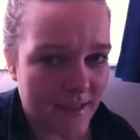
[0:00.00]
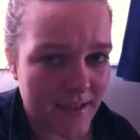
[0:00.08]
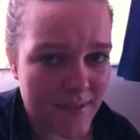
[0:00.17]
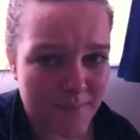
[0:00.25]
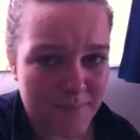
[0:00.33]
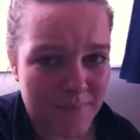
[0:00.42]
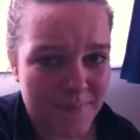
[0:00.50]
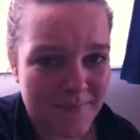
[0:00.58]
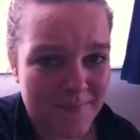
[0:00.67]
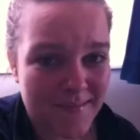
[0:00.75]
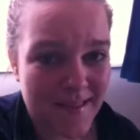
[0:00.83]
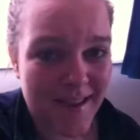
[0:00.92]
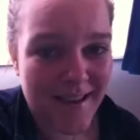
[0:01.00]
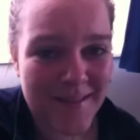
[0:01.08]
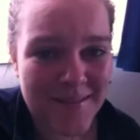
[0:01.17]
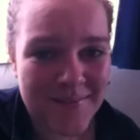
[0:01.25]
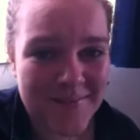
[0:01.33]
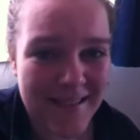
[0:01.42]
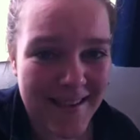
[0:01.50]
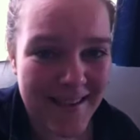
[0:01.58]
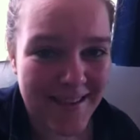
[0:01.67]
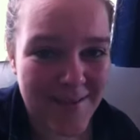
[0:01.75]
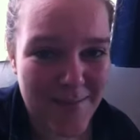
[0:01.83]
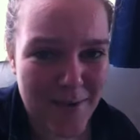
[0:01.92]
It's I
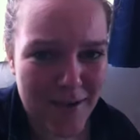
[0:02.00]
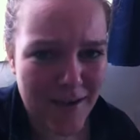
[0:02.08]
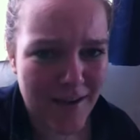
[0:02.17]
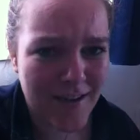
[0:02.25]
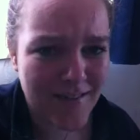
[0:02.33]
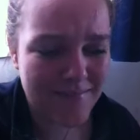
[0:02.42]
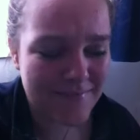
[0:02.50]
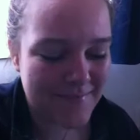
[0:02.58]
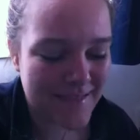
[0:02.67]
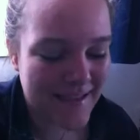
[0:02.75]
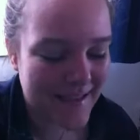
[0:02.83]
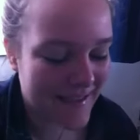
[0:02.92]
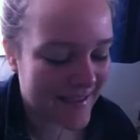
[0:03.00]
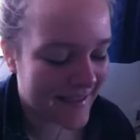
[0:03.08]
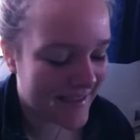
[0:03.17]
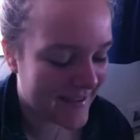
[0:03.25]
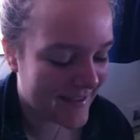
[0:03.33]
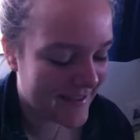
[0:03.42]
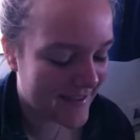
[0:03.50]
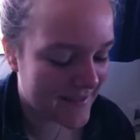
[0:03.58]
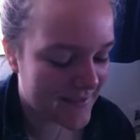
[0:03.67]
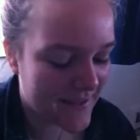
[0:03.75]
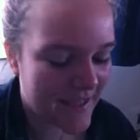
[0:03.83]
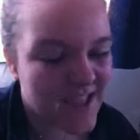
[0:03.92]
kind of bought a
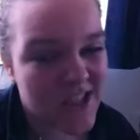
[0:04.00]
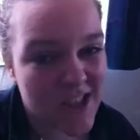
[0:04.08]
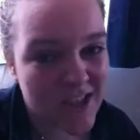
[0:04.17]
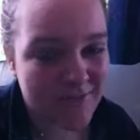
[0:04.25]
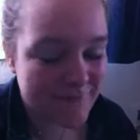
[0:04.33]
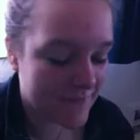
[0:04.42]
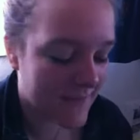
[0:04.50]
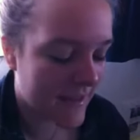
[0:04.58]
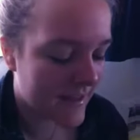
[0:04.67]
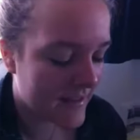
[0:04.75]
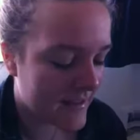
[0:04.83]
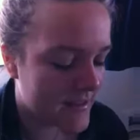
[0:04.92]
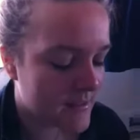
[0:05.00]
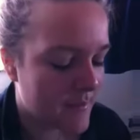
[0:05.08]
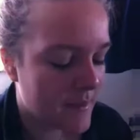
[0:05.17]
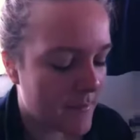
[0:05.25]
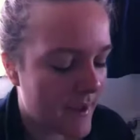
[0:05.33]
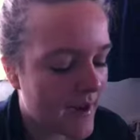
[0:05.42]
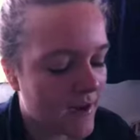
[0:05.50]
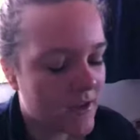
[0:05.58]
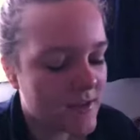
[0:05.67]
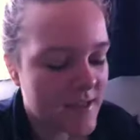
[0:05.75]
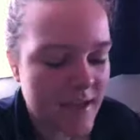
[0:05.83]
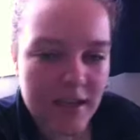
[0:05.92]
lot. Ish. This is what the bag
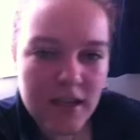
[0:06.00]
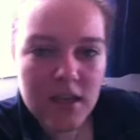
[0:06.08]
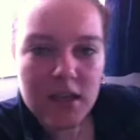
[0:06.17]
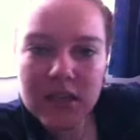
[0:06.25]
looks like.